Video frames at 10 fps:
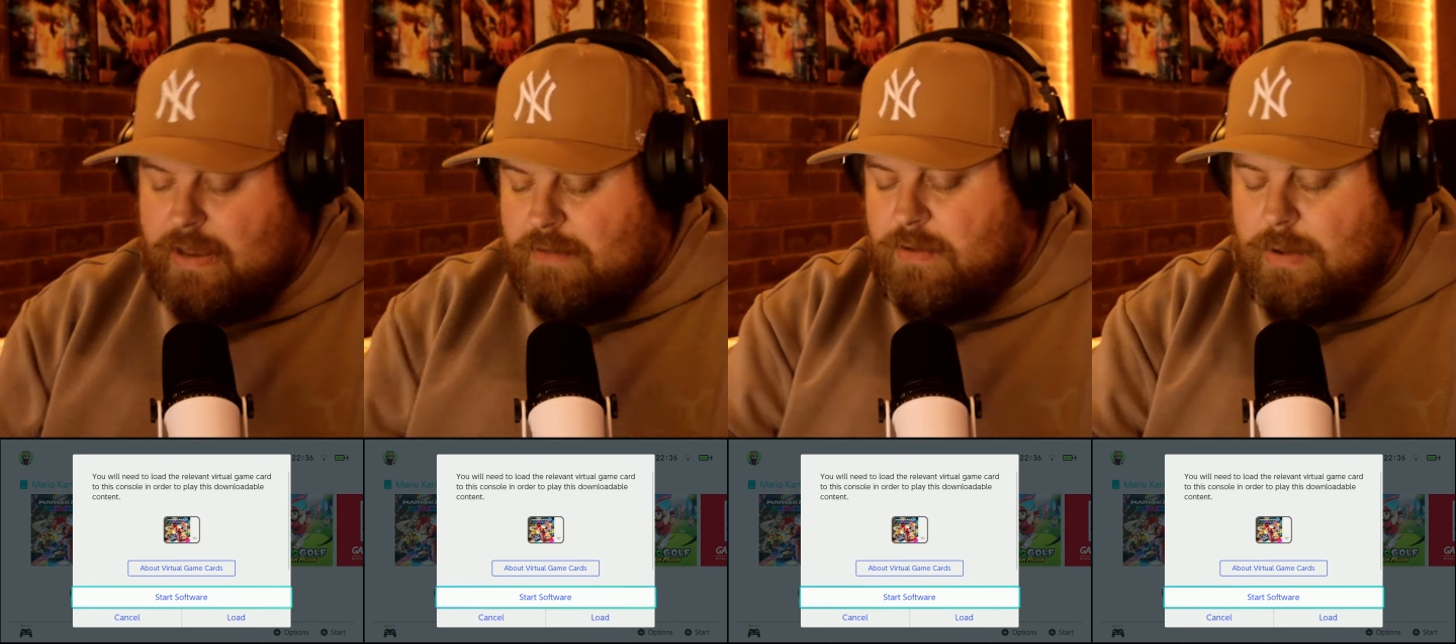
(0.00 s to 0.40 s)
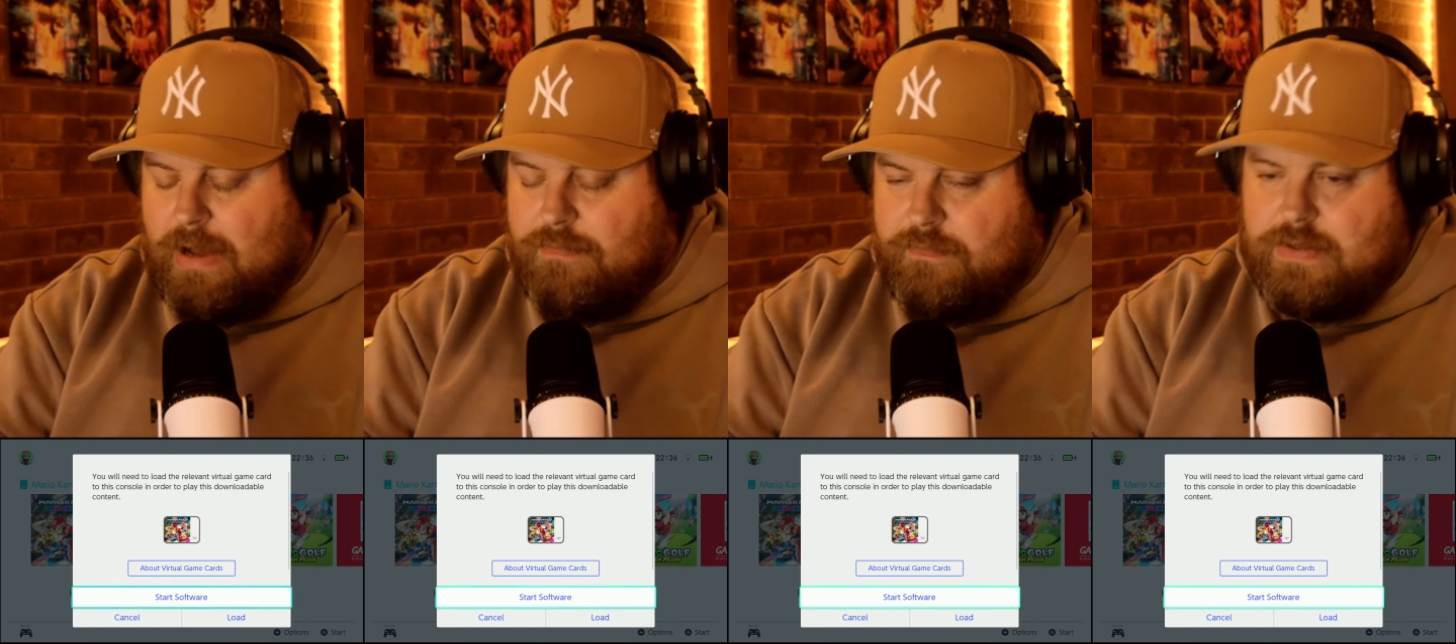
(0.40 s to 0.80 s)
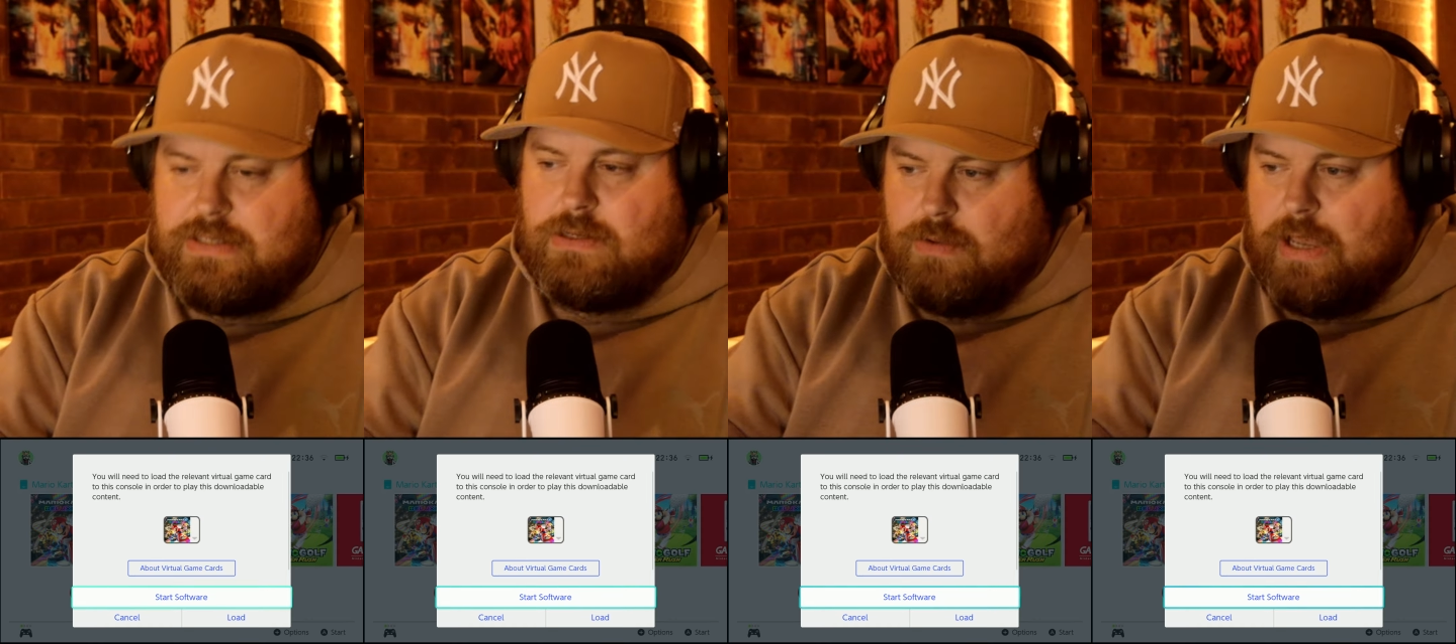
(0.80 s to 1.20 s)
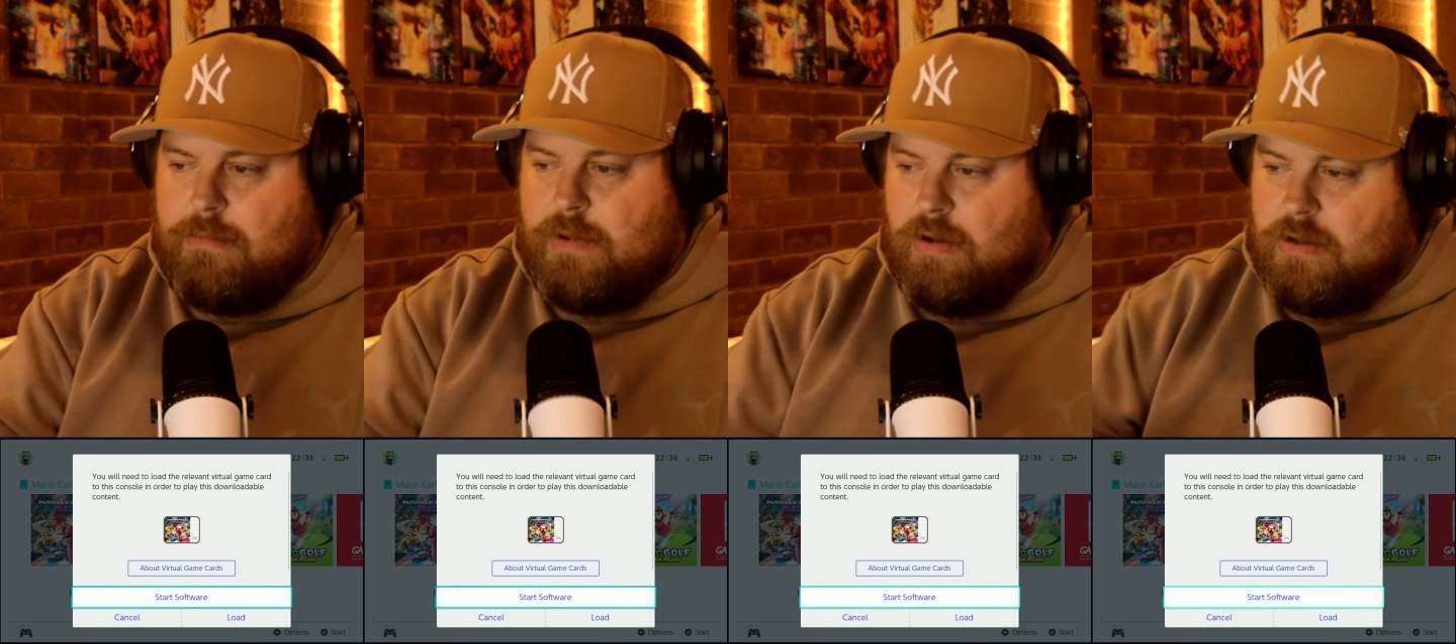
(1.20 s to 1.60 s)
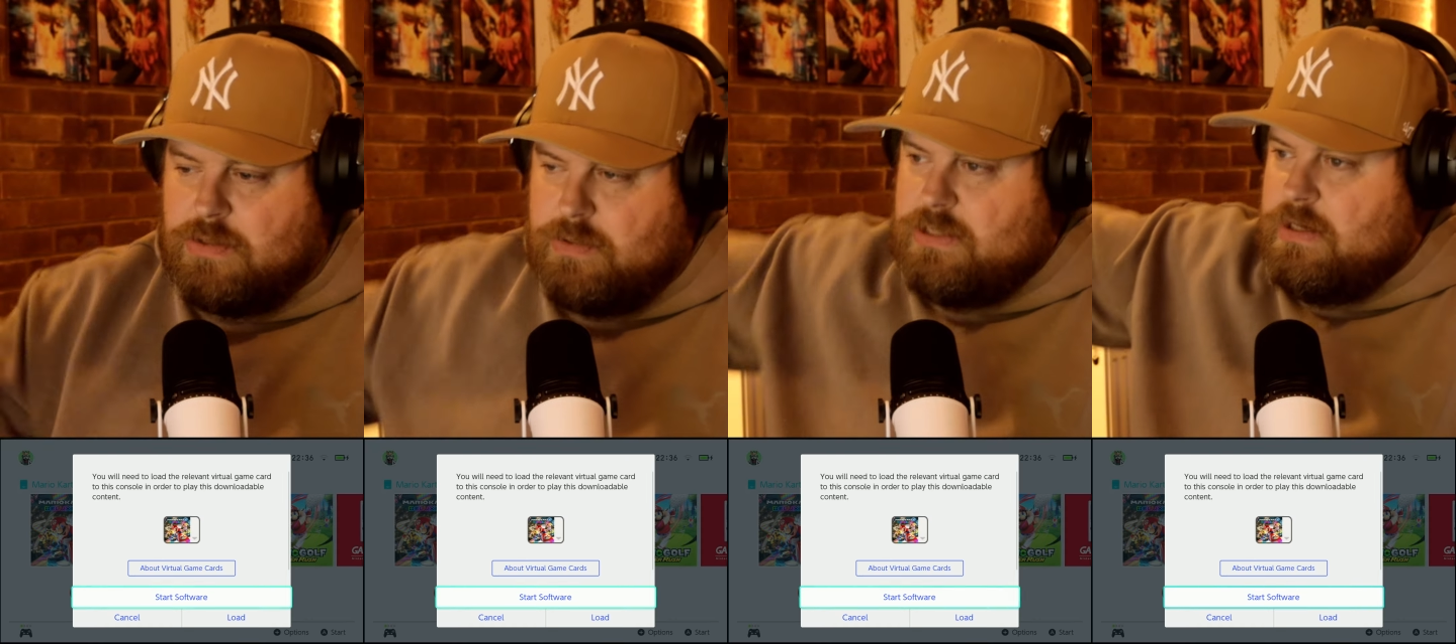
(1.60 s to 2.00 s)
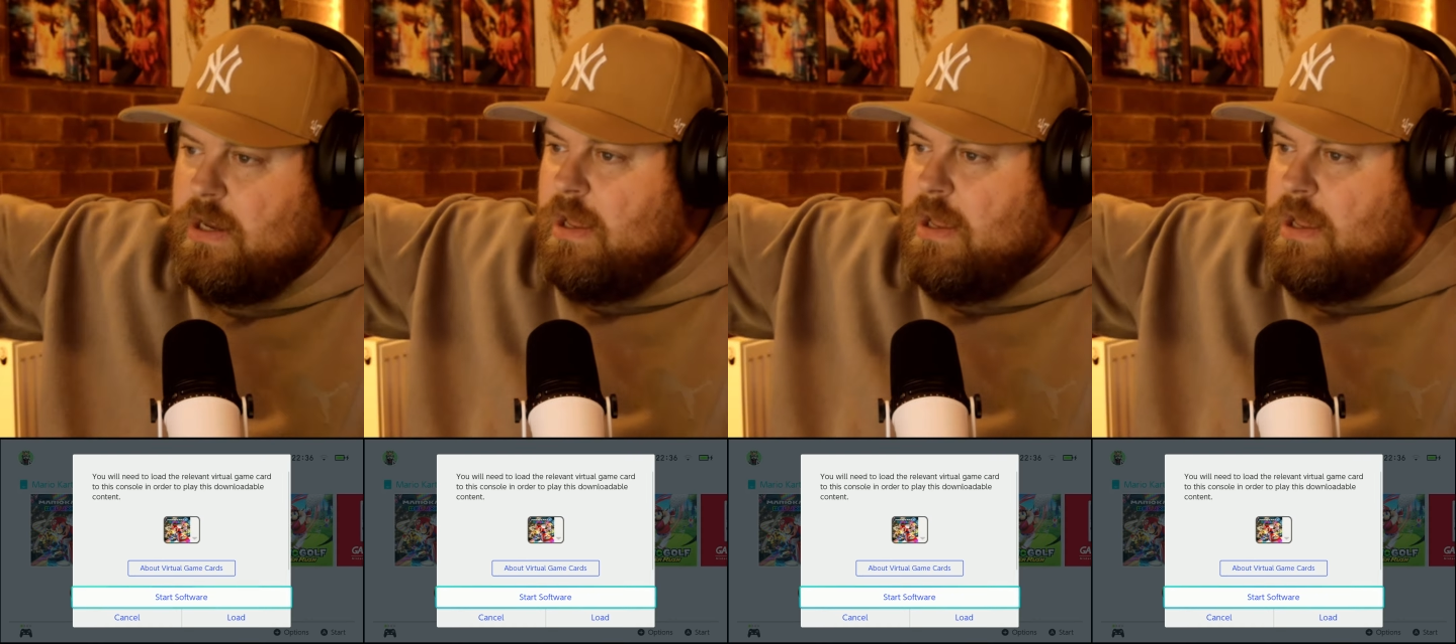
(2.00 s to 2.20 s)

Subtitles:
if you have the physical game card, which